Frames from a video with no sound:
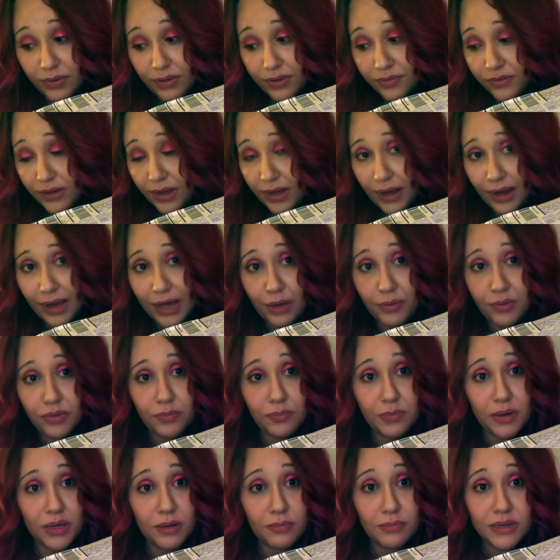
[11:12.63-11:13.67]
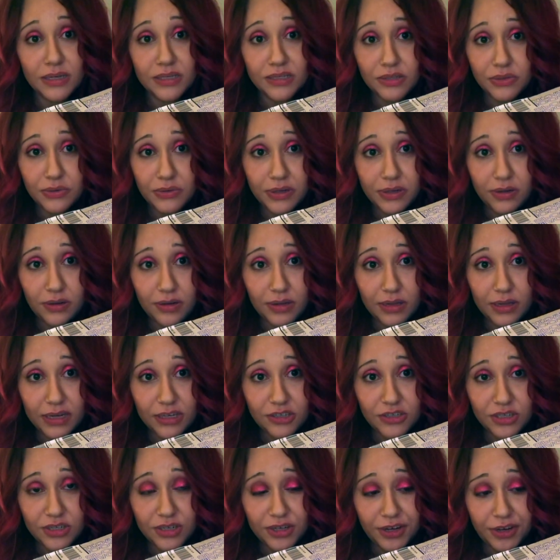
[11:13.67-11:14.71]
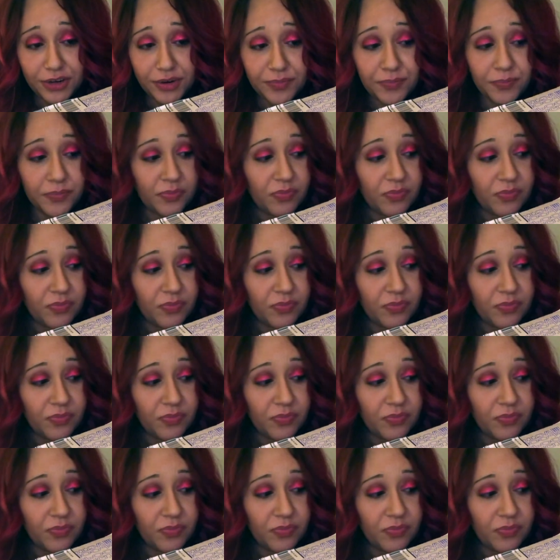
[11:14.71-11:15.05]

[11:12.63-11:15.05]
to hang out with me in my cereal collection here.